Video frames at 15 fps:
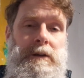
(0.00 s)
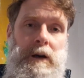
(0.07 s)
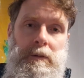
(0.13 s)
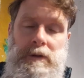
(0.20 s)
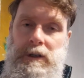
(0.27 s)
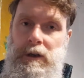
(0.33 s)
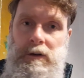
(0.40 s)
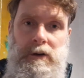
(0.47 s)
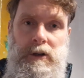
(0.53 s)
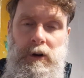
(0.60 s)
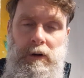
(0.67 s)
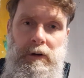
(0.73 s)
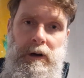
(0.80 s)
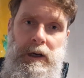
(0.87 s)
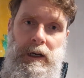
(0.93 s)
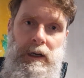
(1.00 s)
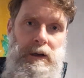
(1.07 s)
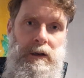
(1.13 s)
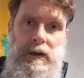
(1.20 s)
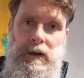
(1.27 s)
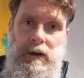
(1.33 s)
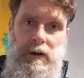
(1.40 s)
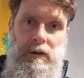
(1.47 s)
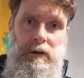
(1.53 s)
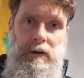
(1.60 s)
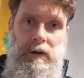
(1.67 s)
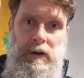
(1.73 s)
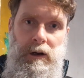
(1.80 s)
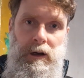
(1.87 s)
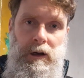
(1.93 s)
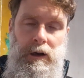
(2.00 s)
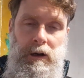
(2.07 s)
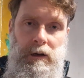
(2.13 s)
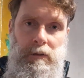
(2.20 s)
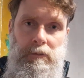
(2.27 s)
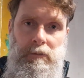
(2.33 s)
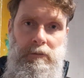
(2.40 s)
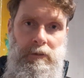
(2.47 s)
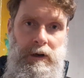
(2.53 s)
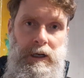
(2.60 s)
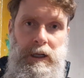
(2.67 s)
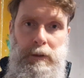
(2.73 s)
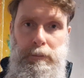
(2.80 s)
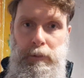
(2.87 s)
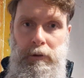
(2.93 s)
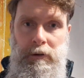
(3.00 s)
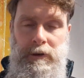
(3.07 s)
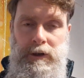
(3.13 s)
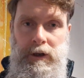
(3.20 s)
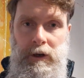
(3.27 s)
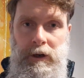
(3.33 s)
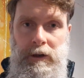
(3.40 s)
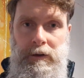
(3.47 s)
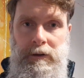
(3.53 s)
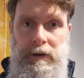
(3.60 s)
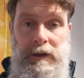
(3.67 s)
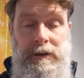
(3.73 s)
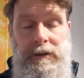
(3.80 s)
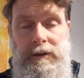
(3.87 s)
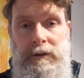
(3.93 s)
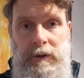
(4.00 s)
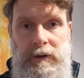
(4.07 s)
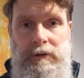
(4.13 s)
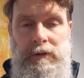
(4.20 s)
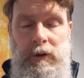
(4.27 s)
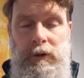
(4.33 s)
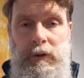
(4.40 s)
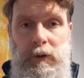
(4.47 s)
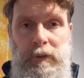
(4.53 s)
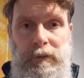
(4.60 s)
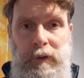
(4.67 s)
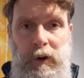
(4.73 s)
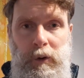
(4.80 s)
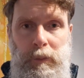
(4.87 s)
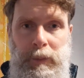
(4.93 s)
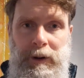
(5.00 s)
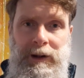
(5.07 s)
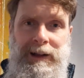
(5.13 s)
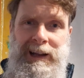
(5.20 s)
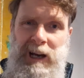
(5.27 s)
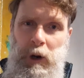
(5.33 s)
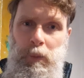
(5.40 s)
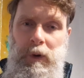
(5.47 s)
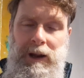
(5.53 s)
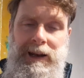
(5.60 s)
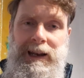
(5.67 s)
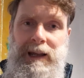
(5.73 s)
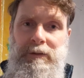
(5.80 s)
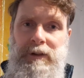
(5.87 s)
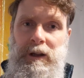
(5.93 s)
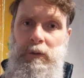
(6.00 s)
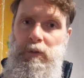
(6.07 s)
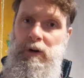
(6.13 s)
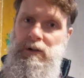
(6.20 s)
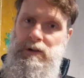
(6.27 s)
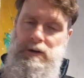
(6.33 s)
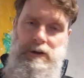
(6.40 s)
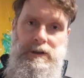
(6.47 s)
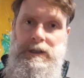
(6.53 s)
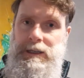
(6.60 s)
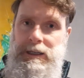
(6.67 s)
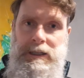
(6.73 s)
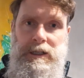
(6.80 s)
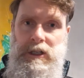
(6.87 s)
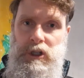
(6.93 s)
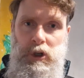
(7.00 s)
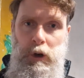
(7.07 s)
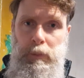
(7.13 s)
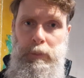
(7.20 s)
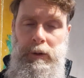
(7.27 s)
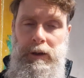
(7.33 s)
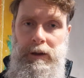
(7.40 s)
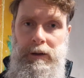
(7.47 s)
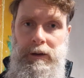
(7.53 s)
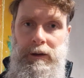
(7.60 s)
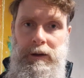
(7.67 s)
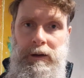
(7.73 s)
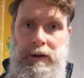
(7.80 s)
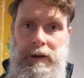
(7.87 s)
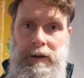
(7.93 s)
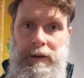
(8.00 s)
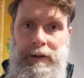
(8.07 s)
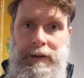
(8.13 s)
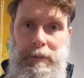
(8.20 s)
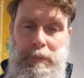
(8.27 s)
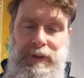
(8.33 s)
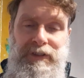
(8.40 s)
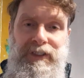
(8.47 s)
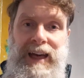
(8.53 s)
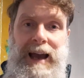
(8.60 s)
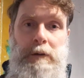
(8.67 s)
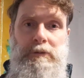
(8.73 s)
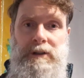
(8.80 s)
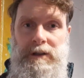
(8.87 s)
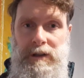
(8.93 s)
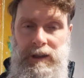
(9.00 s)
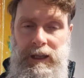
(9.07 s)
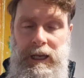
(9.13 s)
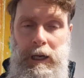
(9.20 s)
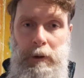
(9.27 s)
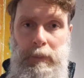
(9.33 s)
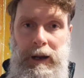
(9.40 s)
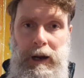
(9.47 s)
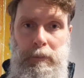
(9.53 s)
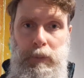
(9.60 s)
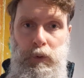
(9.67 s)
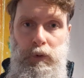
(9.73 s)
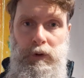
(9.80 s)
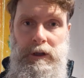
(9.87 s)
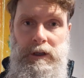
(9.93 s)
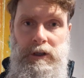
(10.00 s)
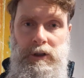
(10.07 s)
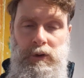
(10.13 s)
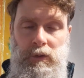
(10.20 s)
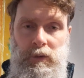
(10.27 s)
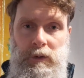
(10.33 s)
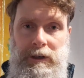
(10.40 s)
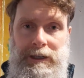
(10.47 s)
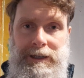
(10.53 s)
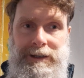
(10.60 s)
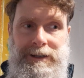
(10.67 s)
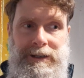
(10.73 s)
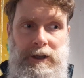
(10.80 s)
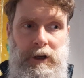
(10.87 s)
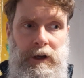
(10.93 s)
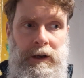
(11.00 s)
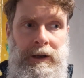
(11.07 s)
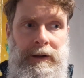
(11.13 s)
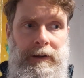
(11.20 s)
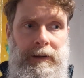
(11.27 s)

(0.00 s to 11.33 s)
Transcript: to him, I'm so sorry, you know, really apologize. And he says, well, it's not your fault. But on one level it was, because I didn't stop it. But that was the thing about boarding school, is that,